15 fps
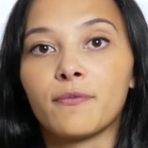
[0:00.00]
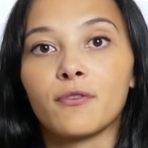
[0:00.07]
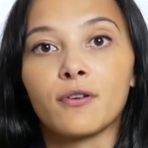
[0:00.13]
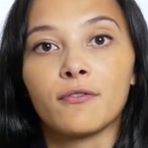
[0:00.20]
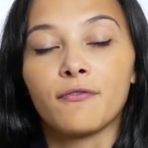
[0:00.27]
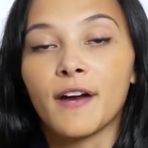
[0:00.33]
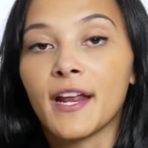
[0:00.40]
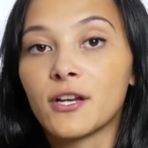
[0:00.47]

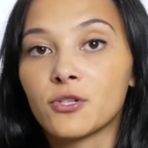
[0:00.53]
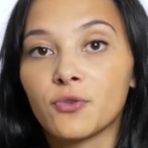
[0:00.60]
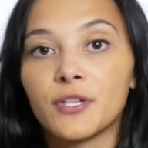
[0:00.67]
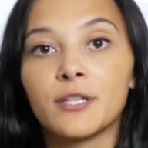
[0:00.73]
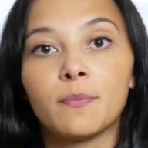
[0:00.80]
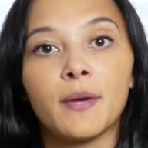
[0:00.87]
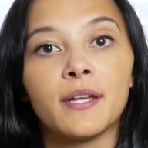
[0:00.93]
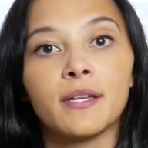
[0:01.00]
for financial
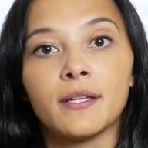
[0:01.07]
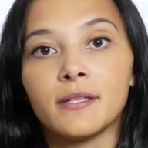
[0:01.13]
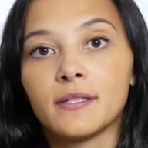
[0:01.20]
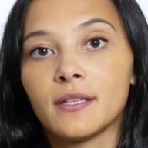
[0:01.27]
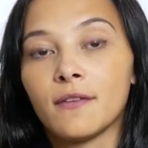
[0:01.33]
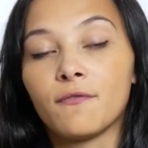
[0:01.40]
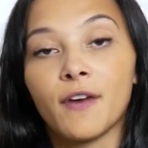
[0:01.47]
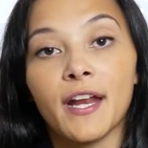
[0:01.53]

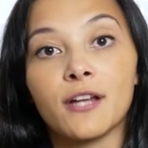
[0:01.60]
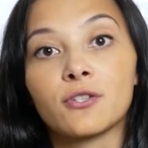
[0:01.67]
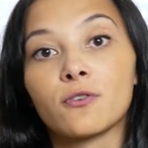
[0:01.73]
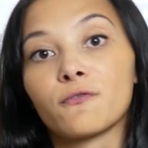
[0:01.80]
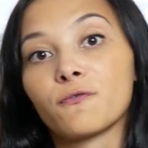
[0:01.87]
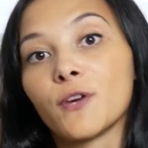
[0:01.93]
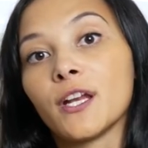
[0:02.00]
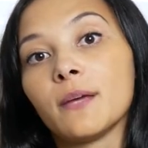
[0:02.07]
independence and
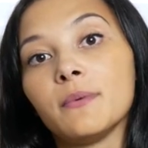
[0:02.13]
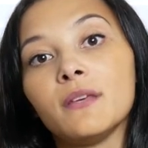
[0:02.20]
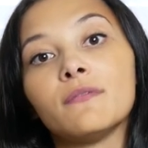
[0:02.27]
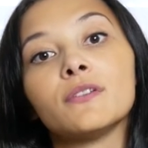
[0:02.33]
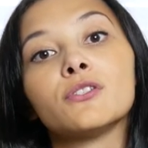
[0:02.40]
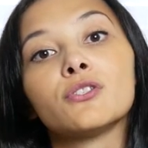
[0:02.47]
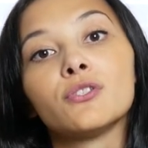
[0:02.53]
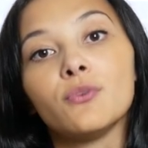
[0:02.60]
financial freedom
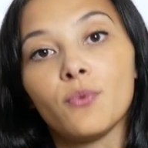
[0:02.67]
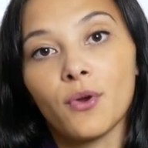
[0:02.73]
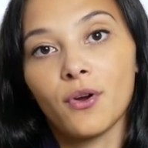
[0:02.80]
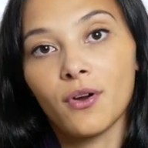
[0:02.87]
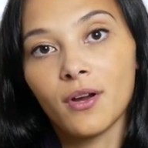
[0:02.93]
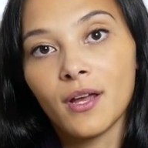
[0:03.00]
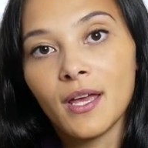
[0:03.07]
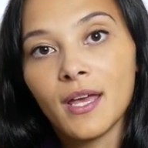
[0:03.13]
even
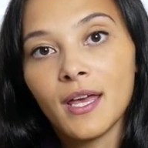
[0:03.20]
sooner.